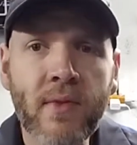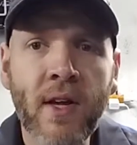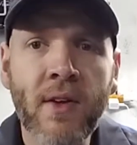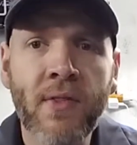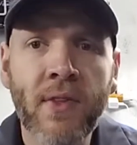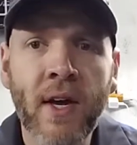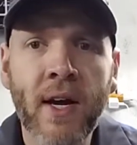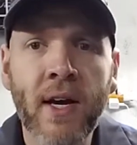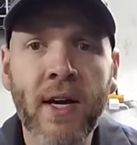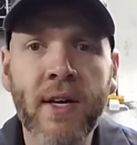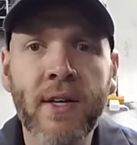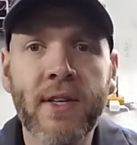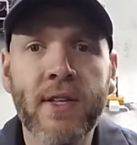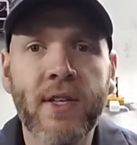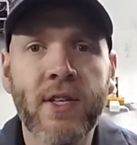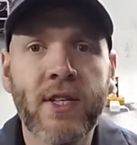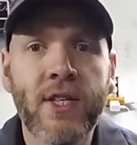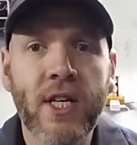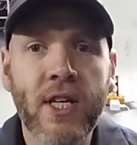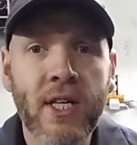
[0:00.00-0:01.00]
the
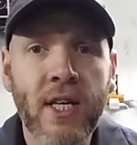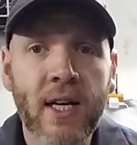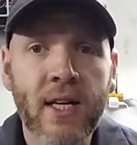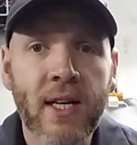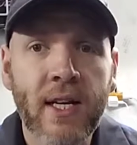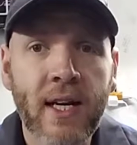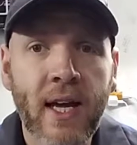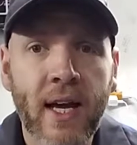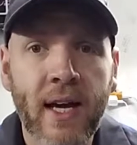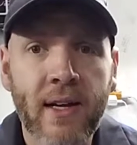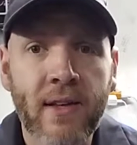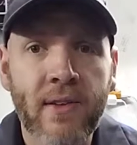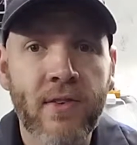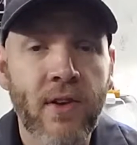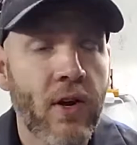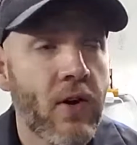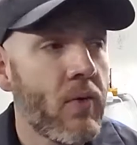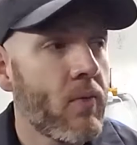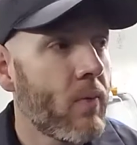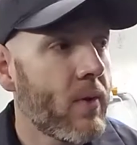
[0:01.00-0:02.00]
G-Technique
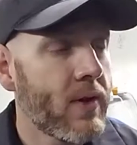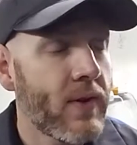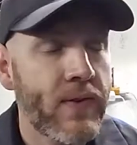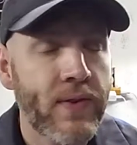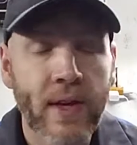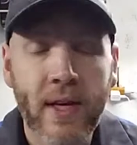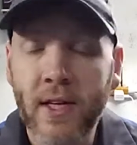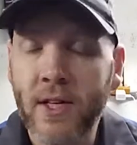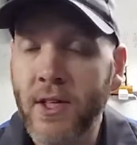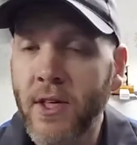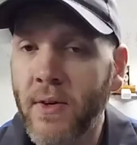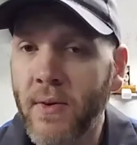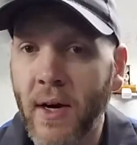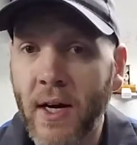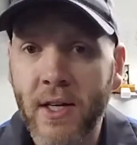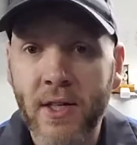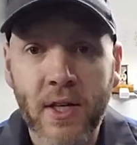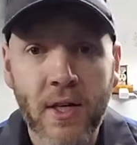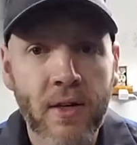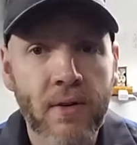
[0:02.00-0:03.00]
EXO one-stage
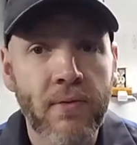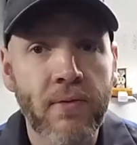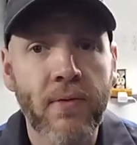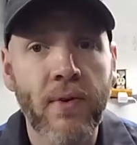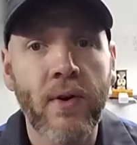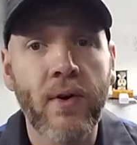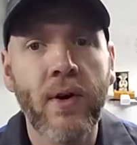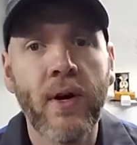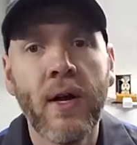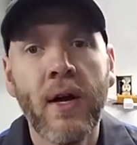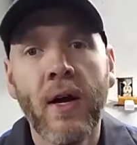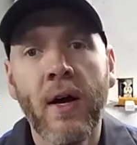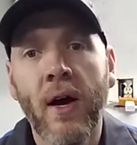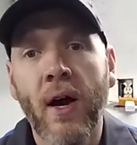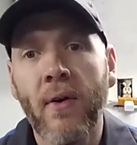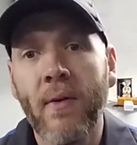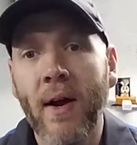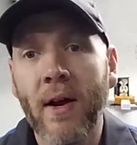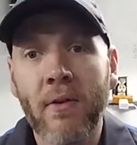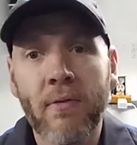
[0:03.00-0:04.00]
correction for
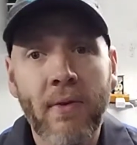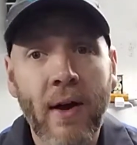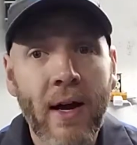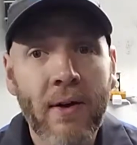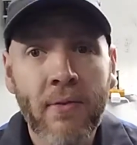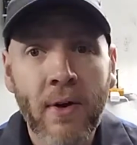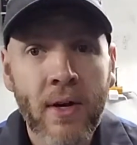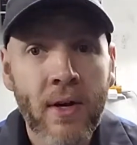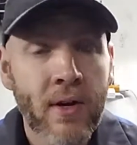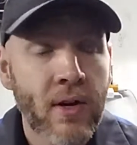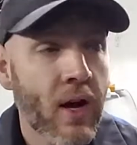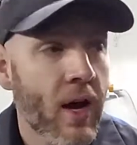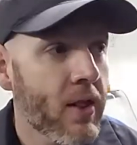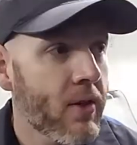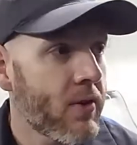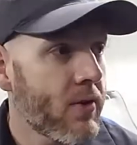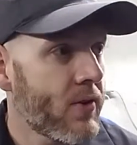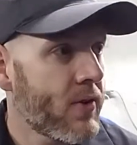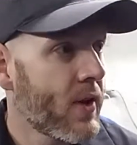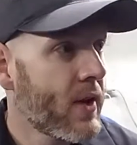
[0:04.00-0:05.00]
around
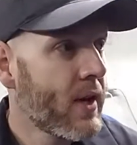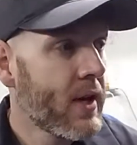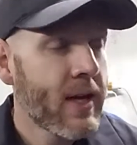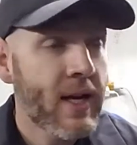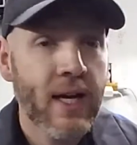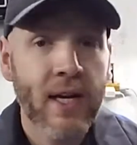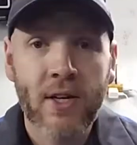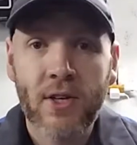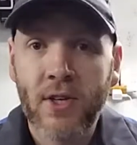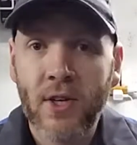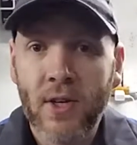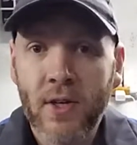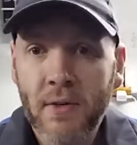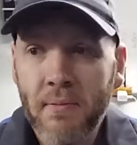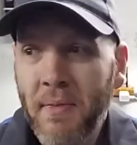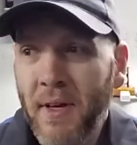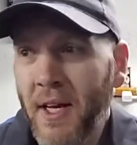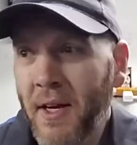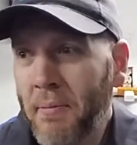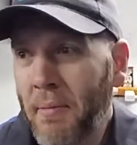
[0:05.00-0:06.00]
$500. It took
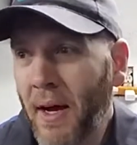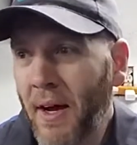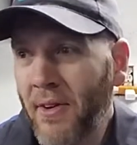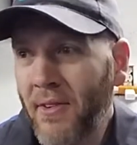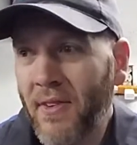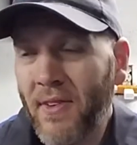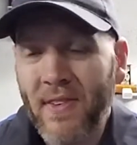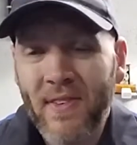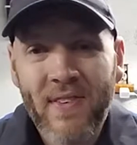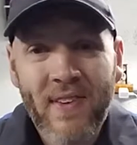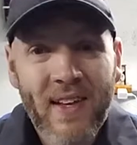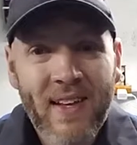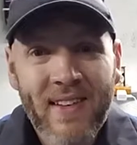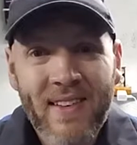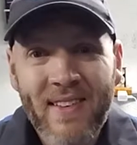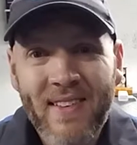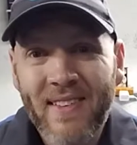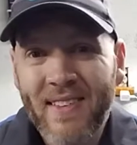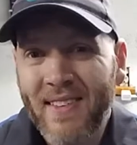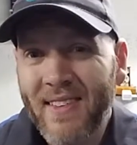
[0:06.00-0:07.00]
me about
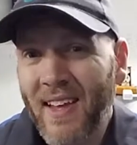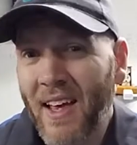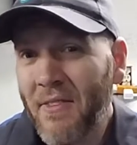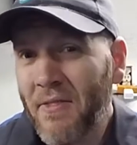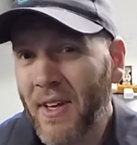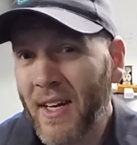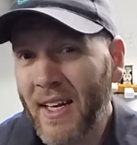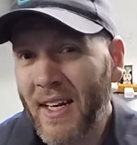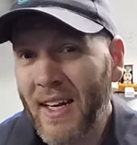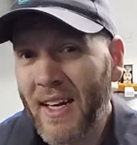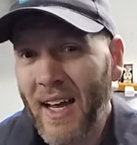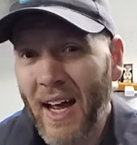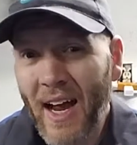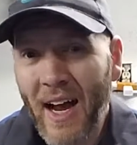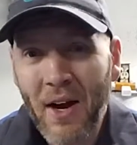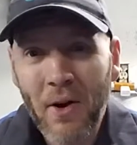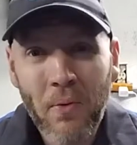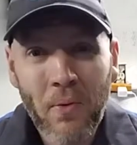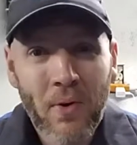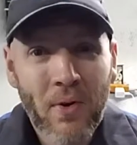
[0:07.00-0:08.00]
6-7
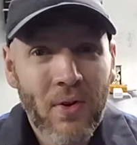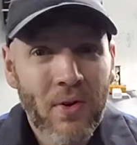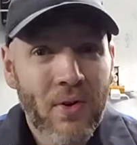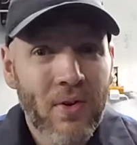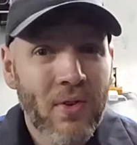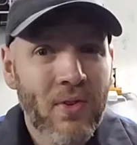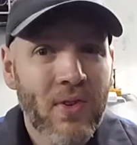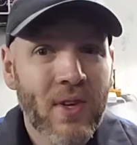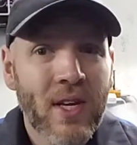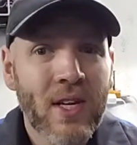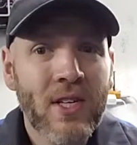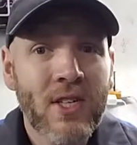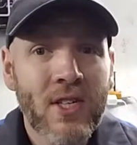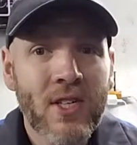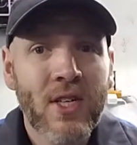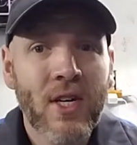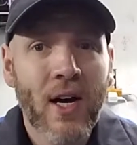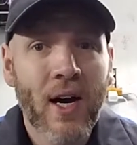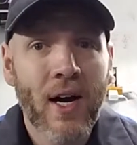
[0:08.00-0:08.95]
hours-ish